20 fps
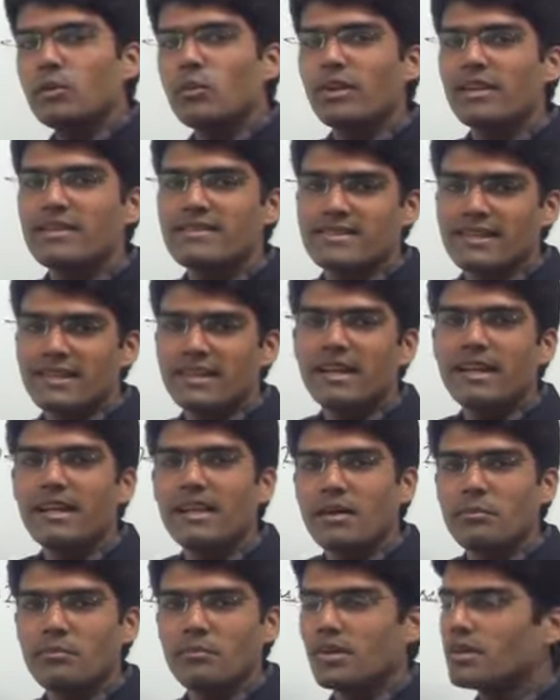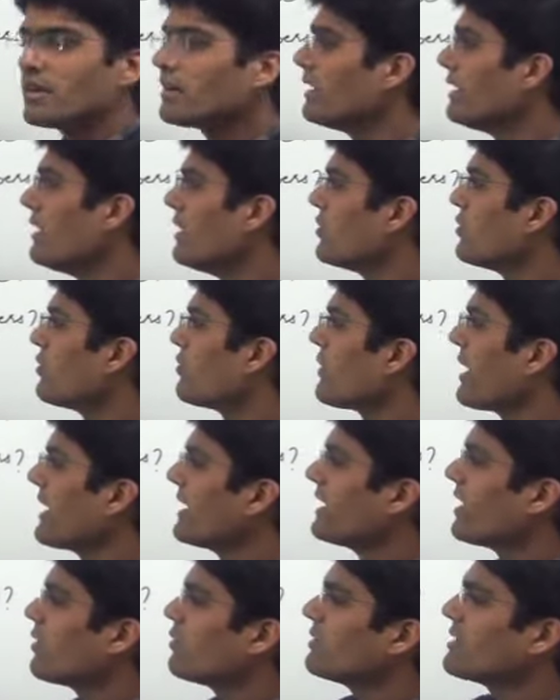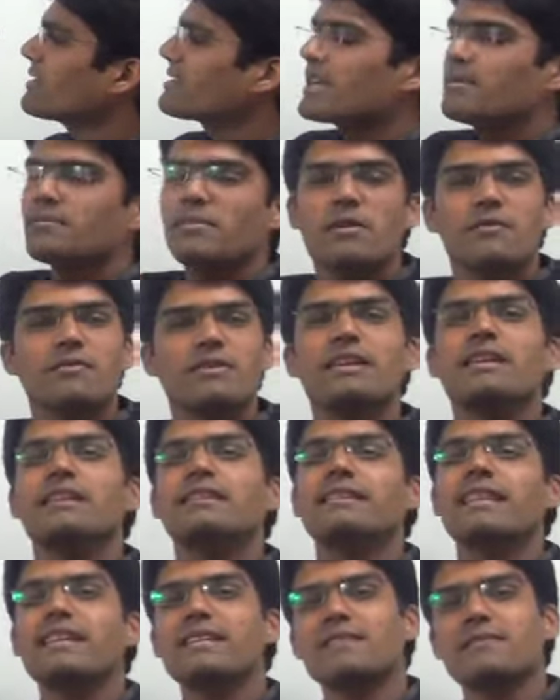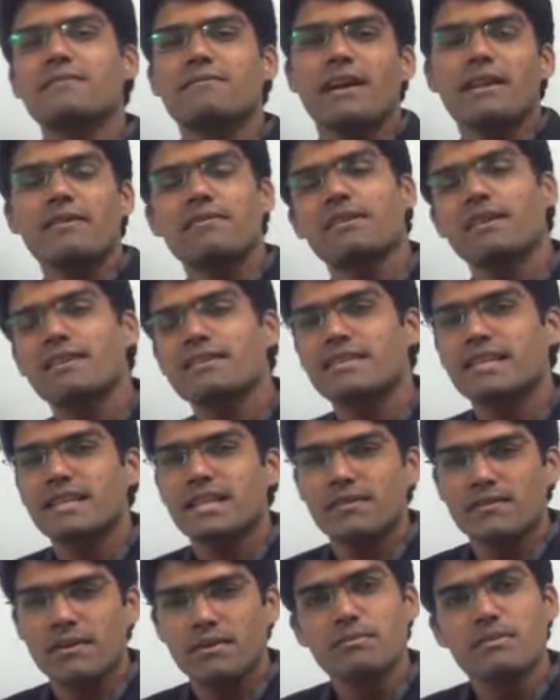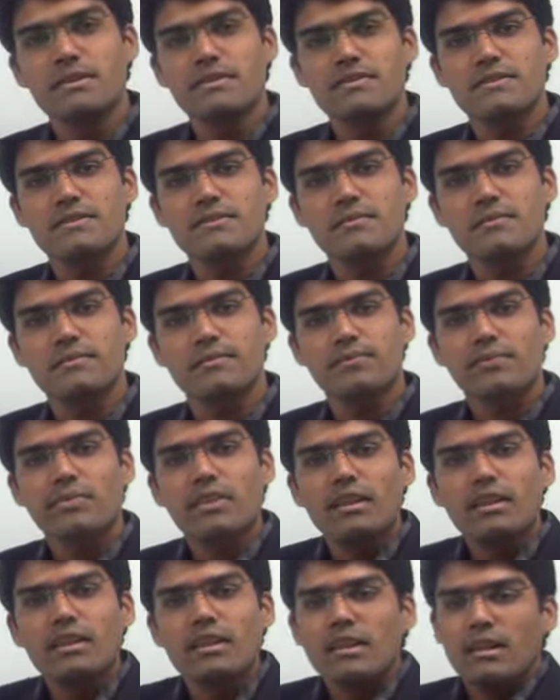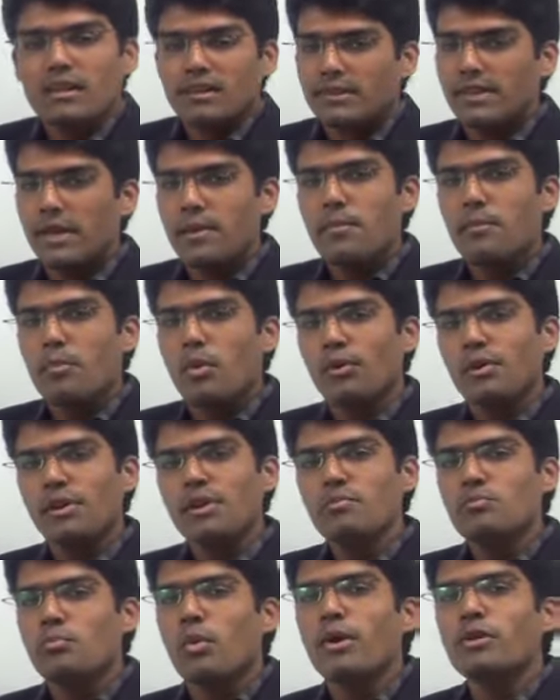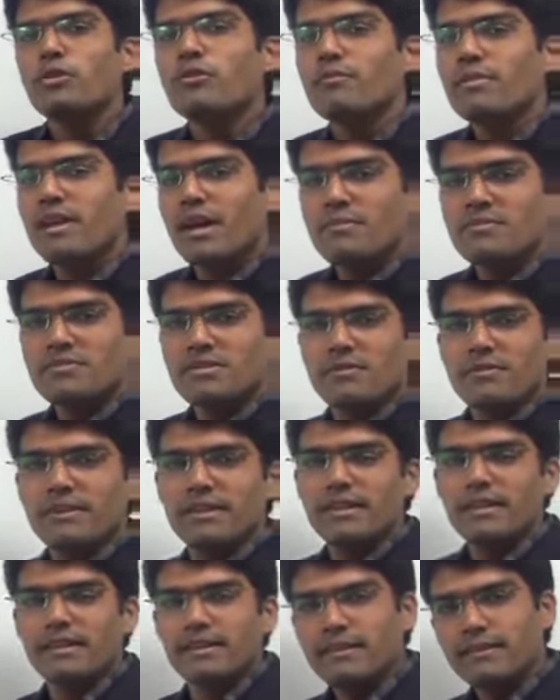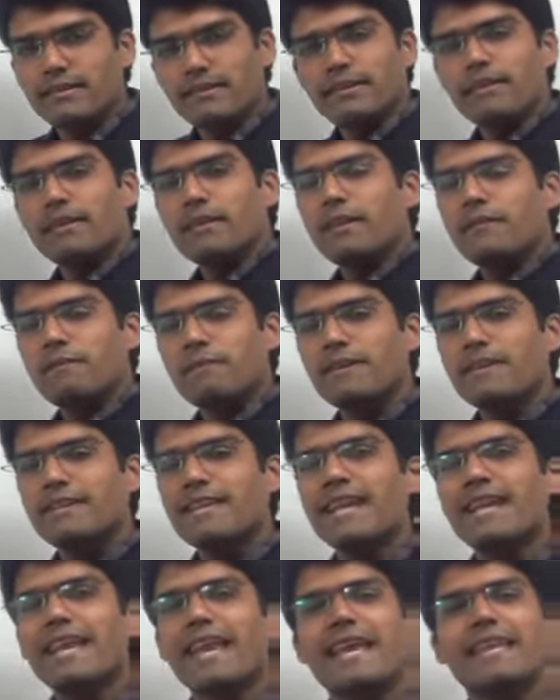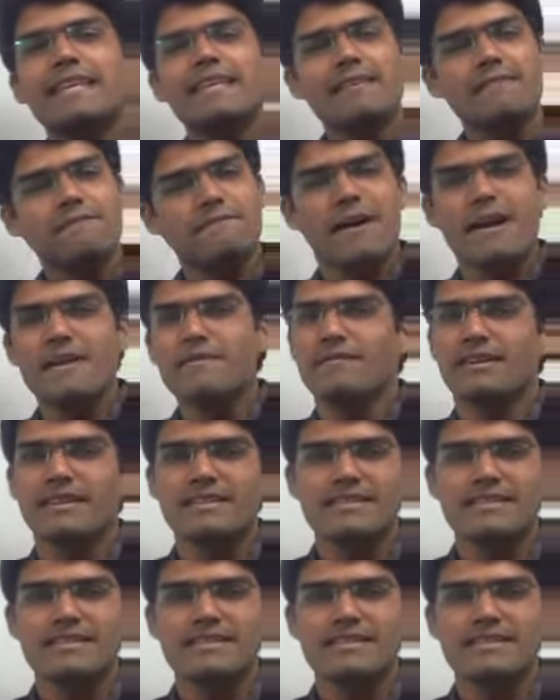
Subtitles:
even a single number to find out the sum of next 5 consecutive numbers. The important point to be observed here is, if we take any 5